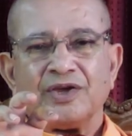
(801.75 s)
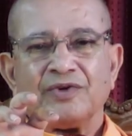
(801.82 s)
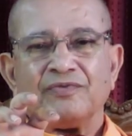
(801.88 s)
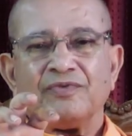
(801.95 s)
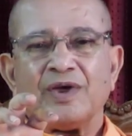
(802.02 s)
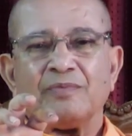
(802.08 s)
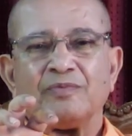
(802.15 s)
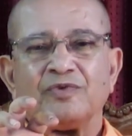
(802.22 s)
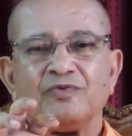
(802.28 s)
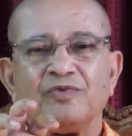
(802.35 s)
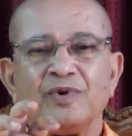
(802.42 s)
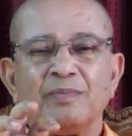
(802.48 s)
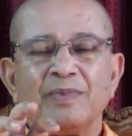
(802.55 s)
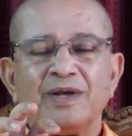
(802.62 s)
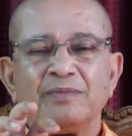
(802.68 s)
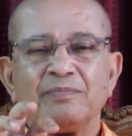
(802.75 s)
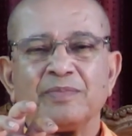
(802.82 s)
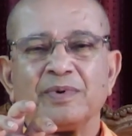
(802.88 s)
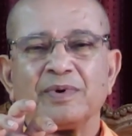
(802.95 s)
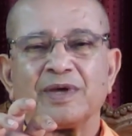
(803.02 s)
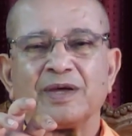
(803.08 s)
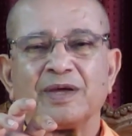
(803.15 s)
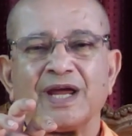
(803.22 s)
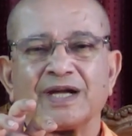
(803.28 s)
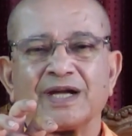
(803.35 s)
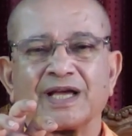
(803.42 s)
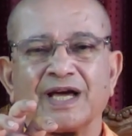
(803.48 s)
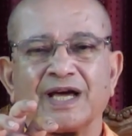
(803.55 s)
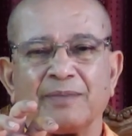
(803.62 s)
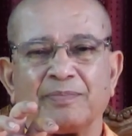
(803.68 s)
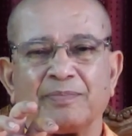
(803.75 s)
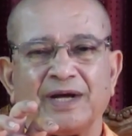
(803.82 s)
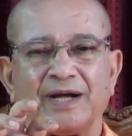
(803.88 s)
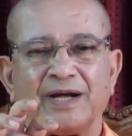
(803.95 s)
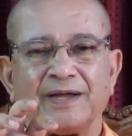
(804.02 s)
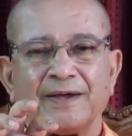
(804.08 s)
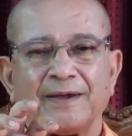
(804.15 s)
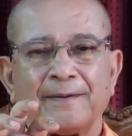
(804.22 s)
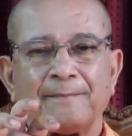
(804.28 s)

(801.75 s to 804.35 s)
when women get corrupted,